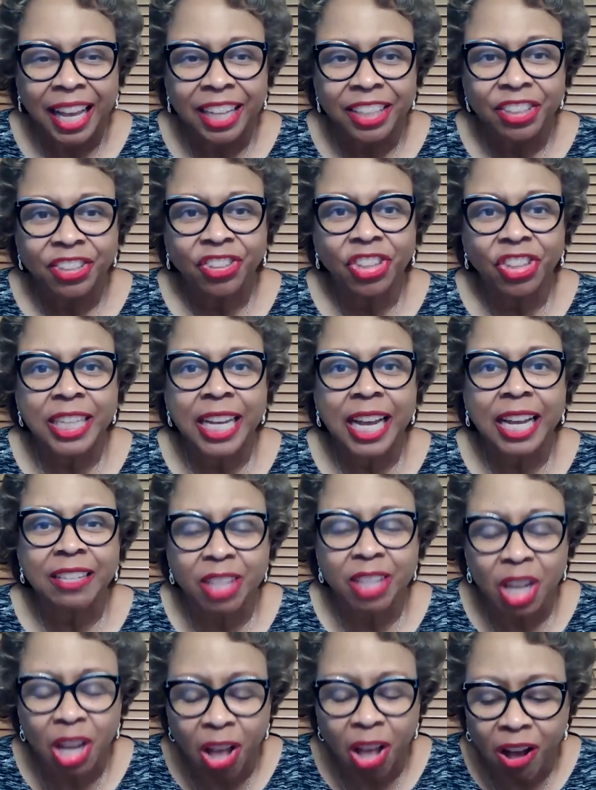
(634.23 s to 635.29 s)
She has
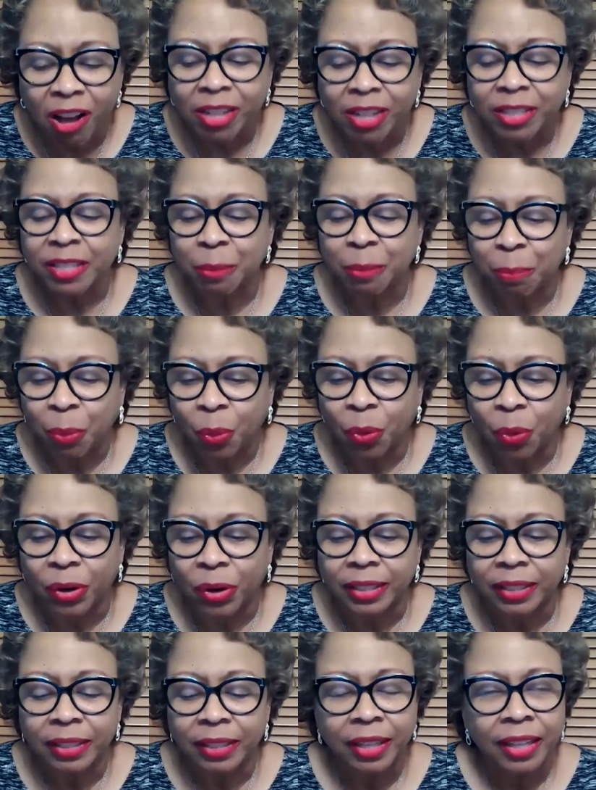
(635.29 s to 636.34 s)
long
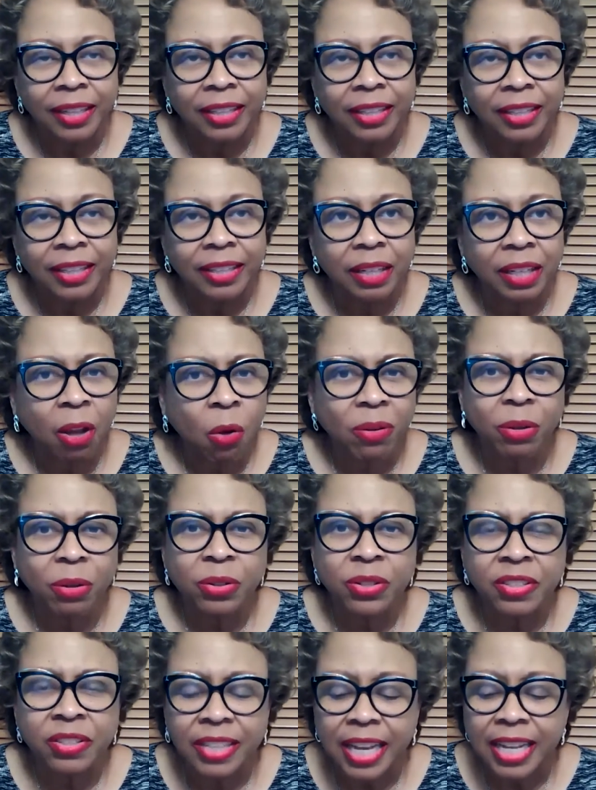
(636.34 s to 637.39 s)
supported
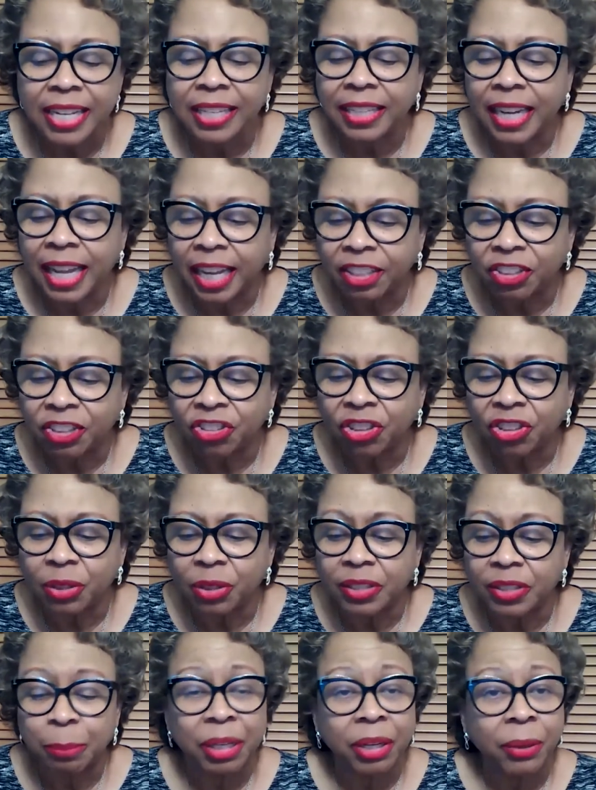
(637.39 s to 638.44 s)
local, state, and national
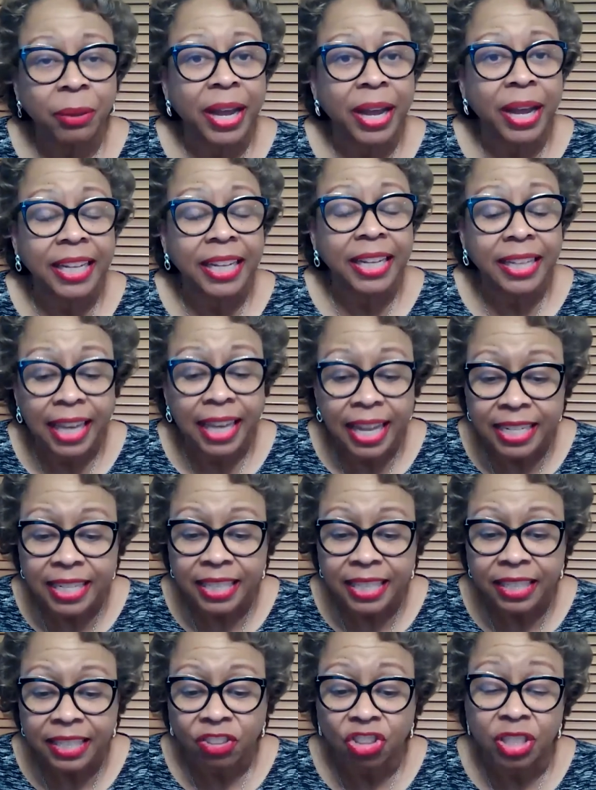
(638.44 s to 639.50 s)
Democratic
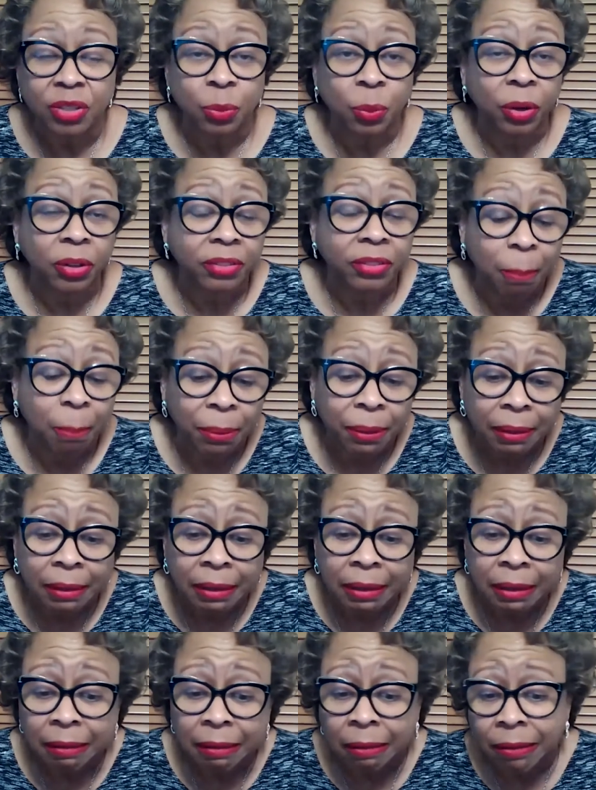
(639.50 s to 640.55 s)
candidates. She's worked on
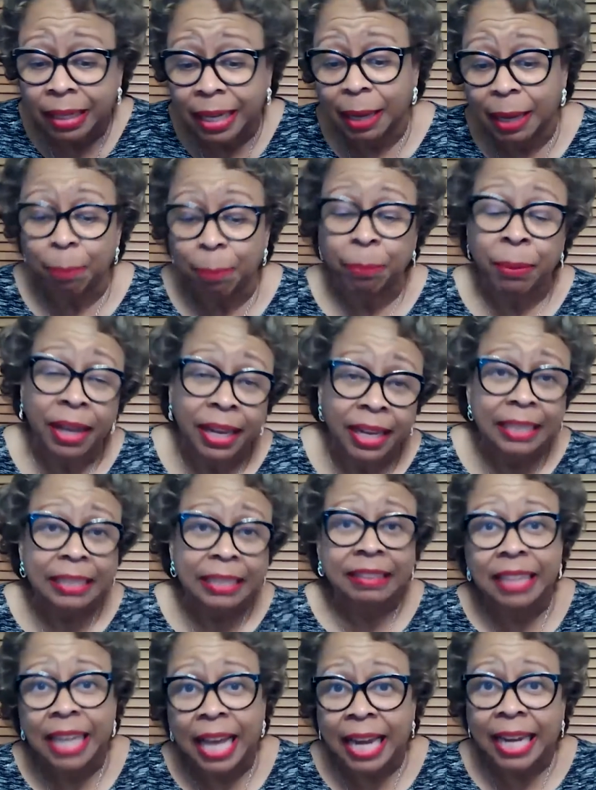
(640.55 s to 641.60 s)
political
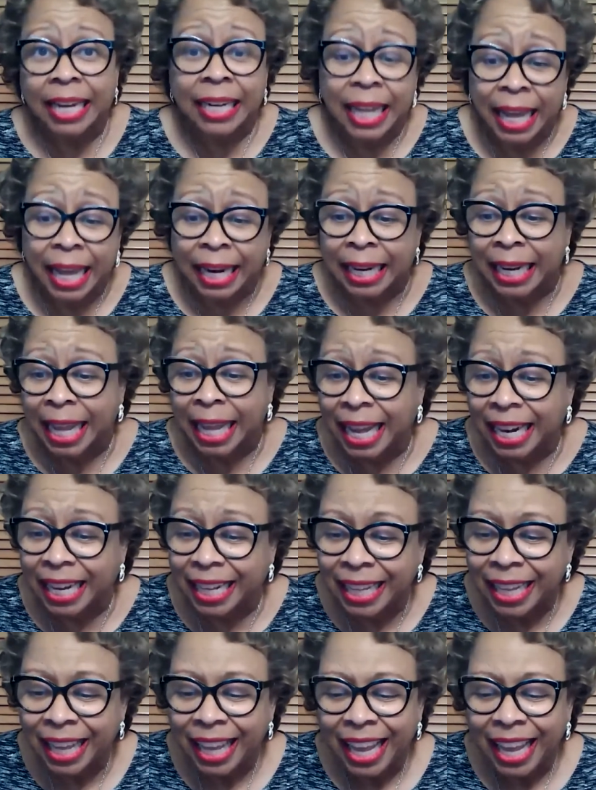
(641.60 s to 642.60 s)
campaigns, nada.